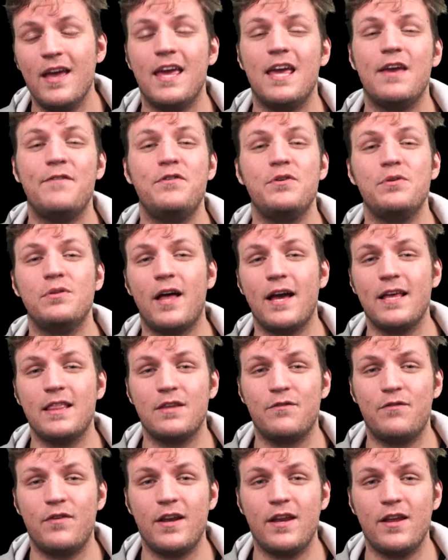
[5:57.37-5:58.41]
If you liked
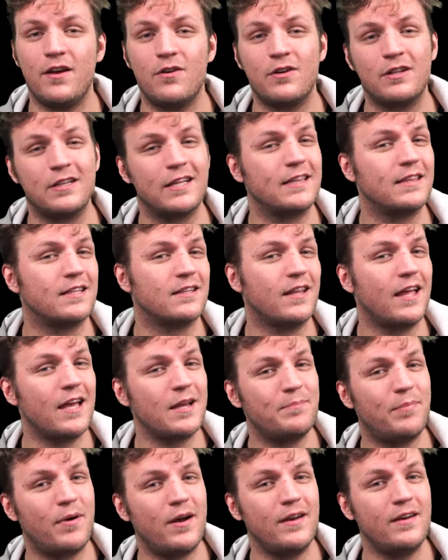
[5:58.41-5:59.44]
the video, click the
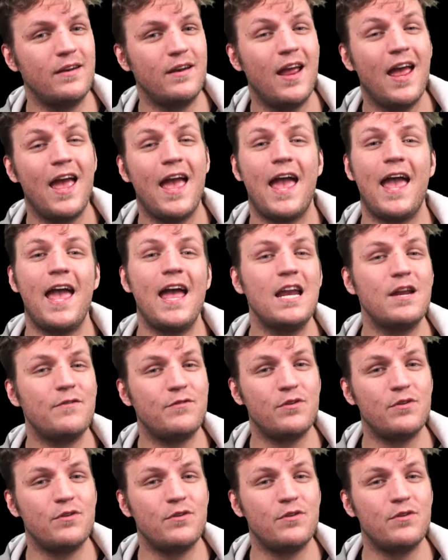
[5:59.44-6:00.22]
like button. And